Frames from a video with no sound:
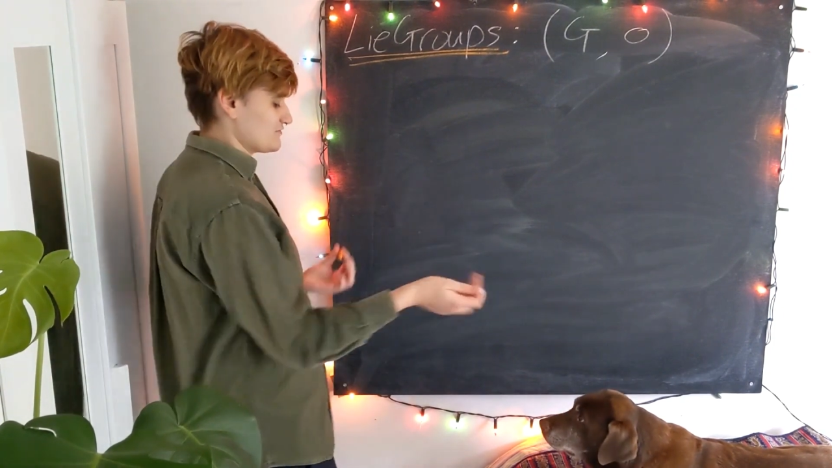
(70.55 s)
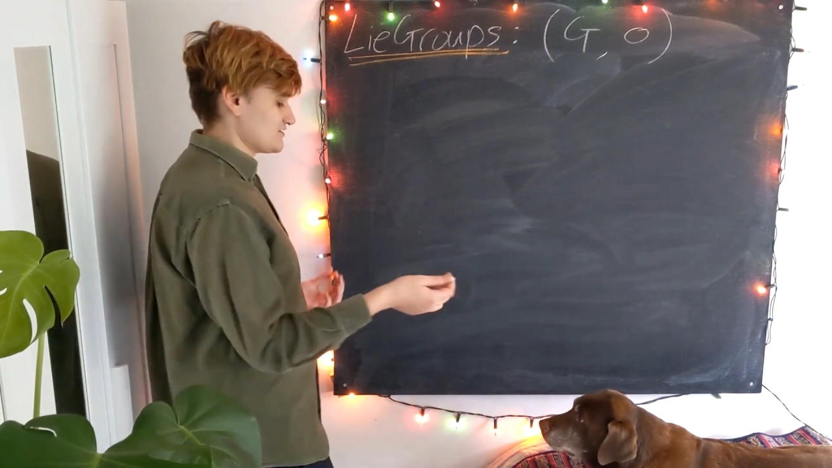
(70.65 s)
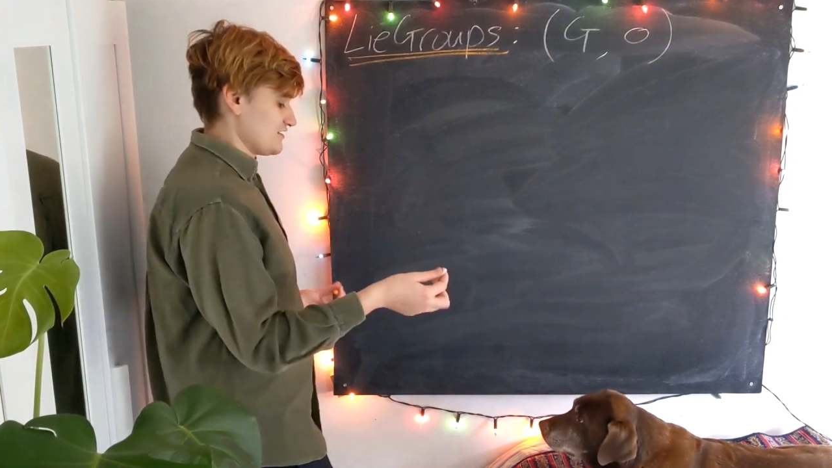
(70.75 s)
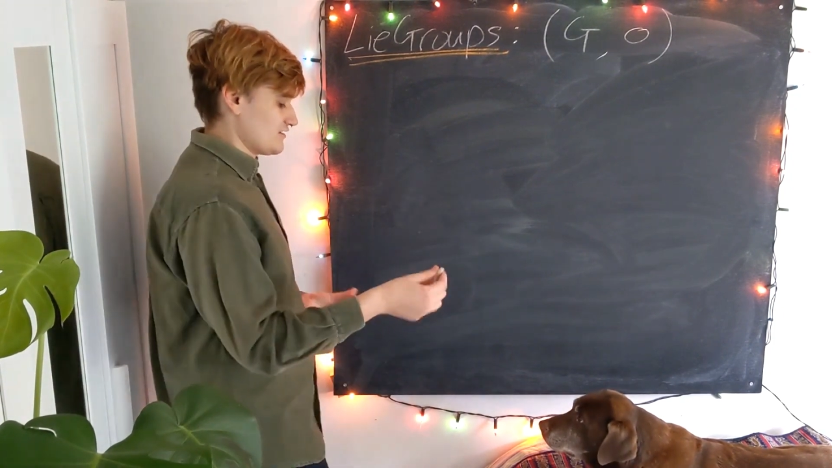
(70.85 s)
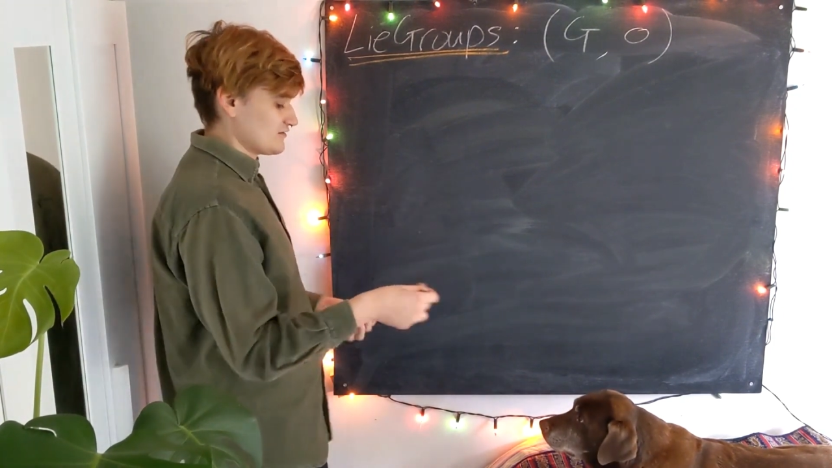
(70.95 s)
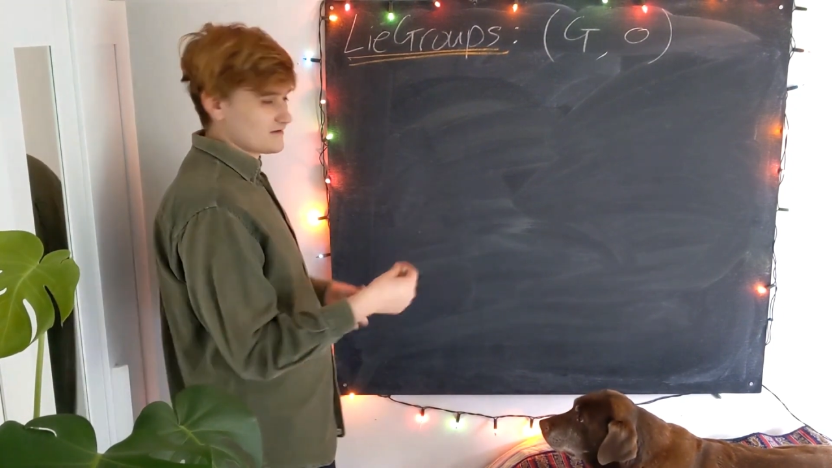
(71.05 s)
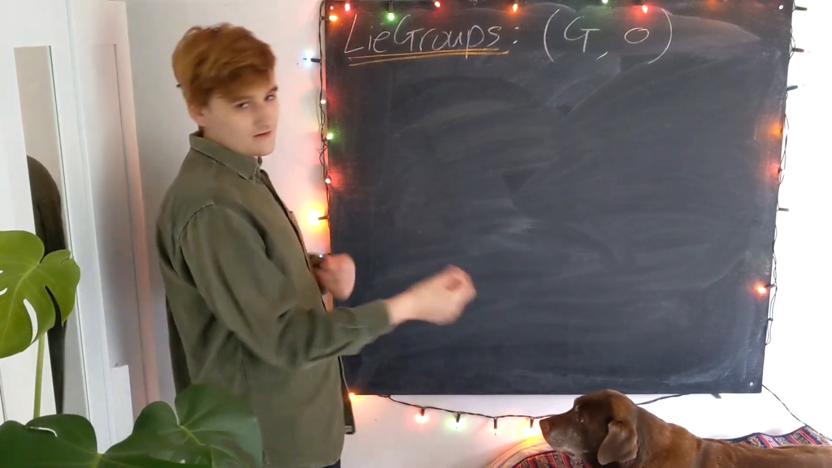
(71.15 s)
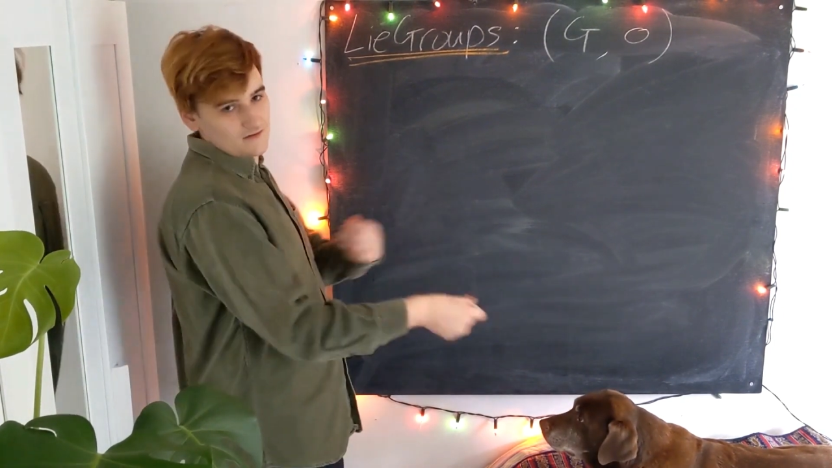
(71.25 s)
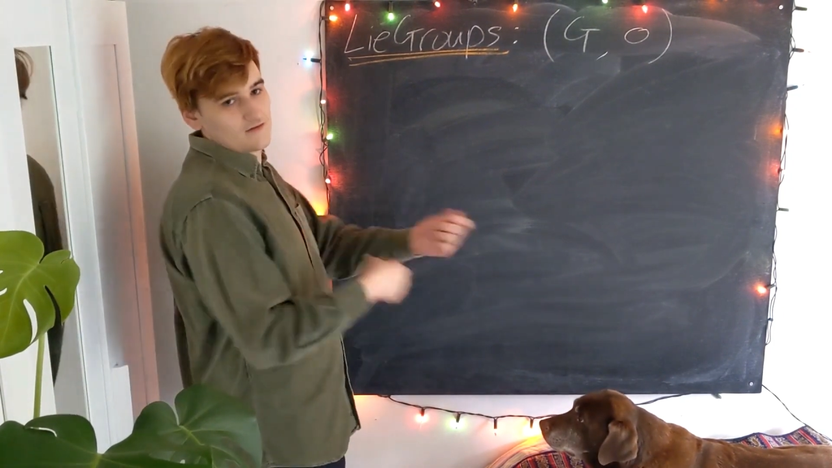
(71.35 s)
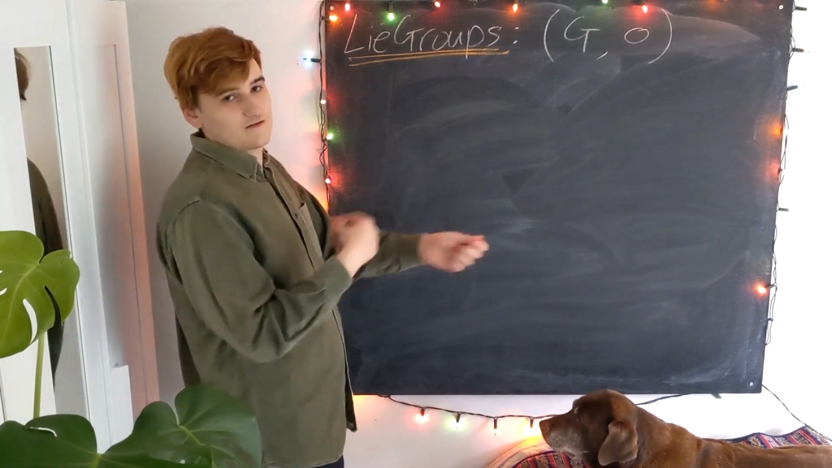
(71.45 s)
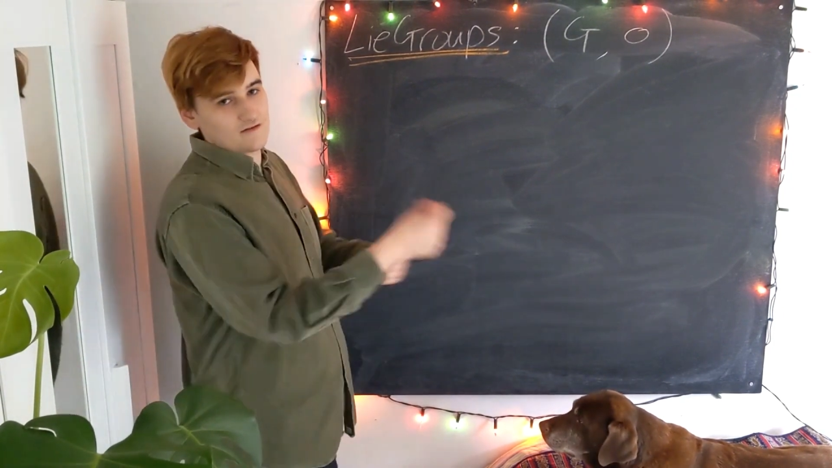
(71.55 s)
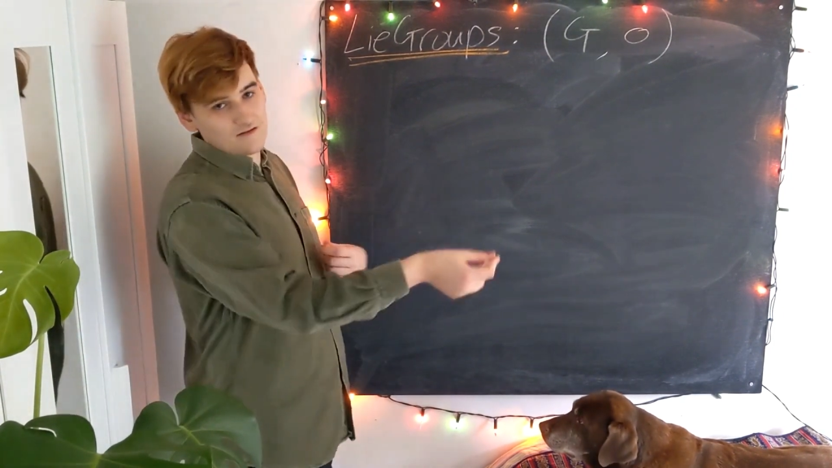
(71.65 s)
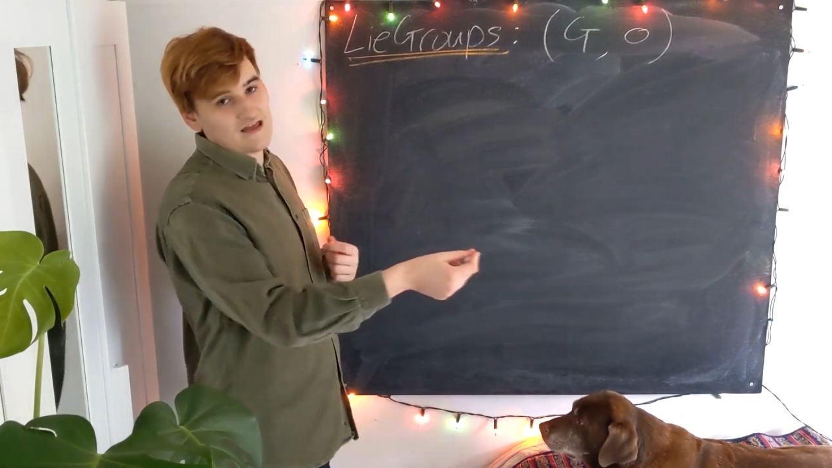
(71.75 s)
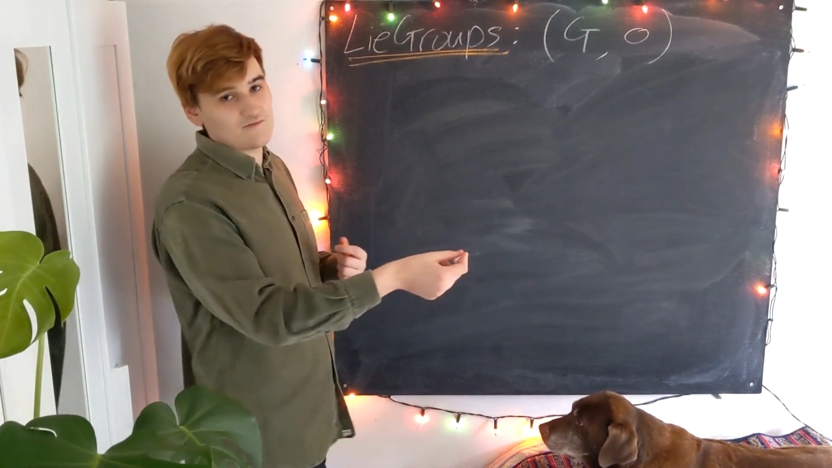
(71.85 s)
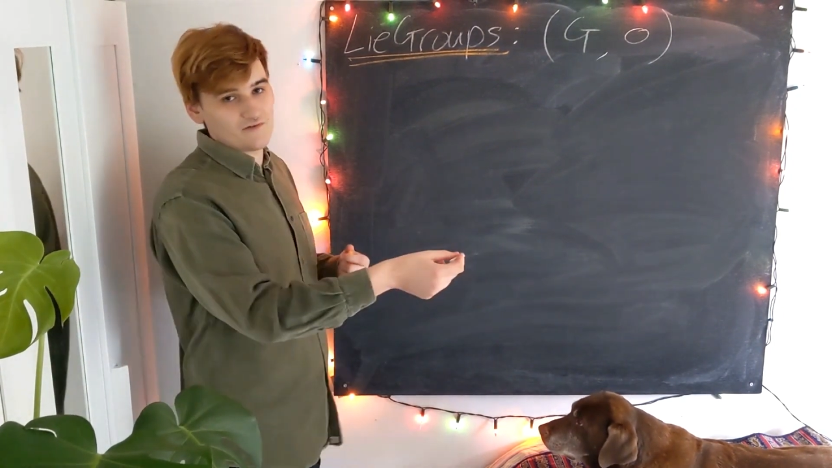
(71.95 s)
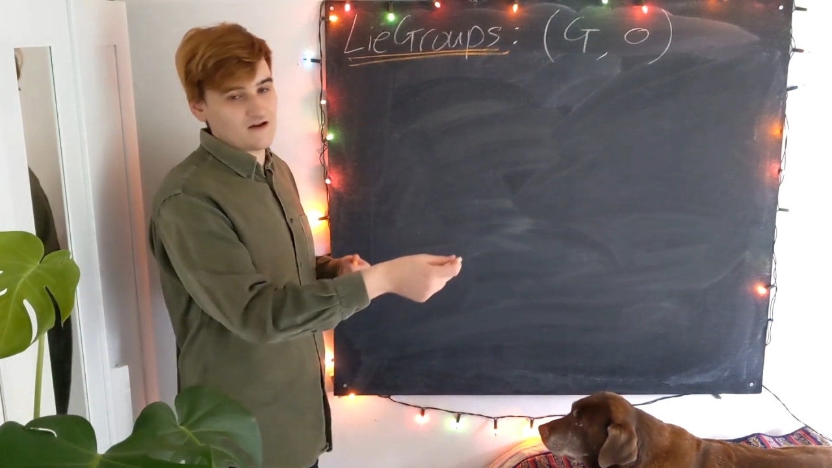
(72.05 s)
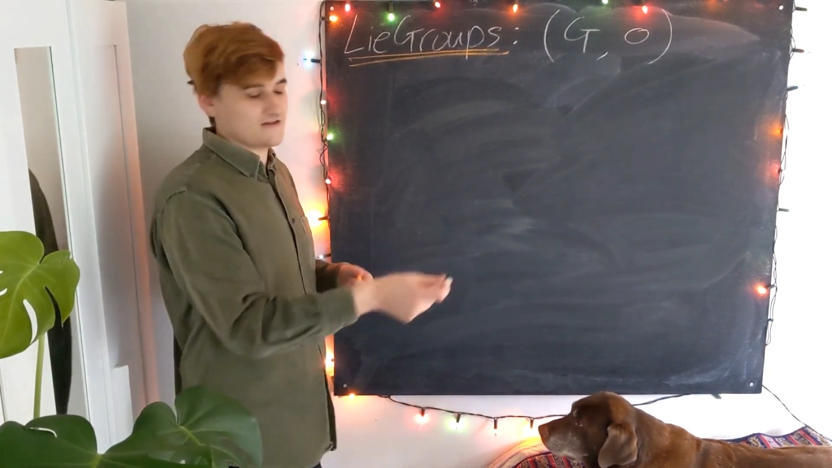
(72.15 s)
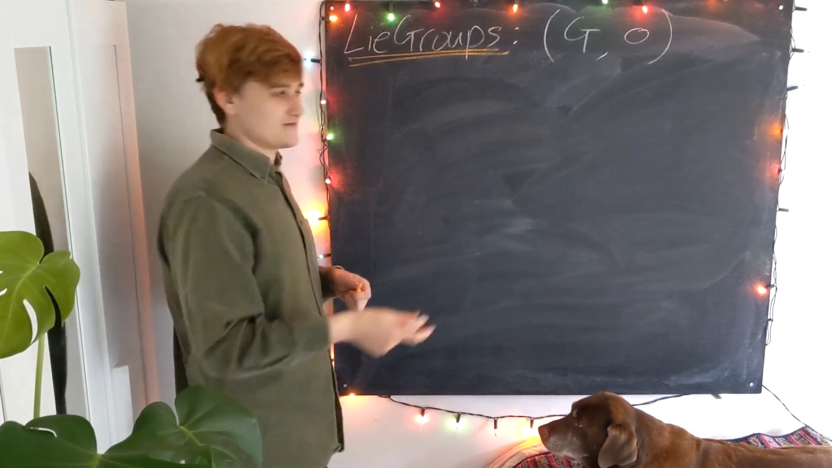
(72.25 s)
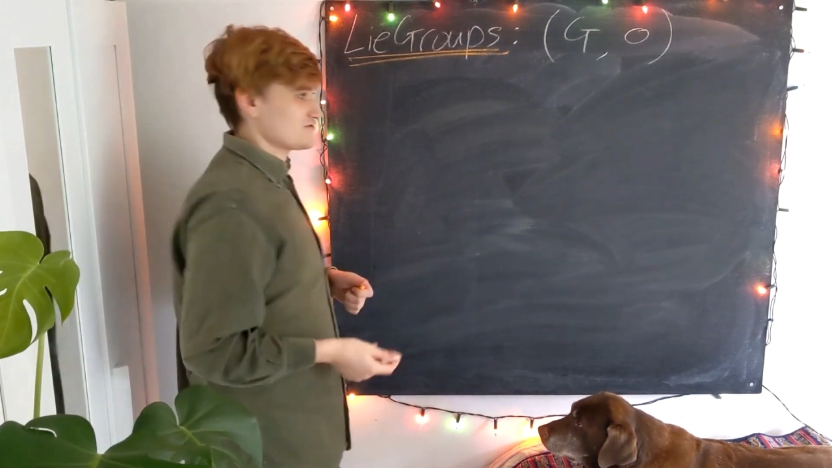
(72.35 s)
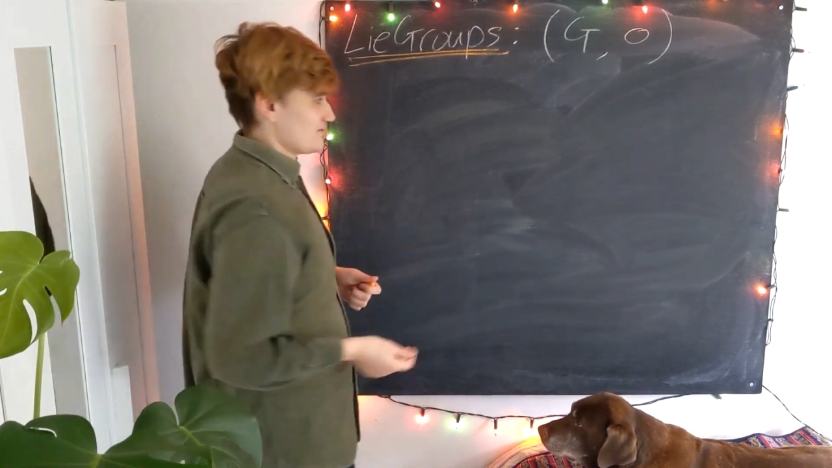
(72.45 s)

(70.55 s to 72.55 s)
to invert the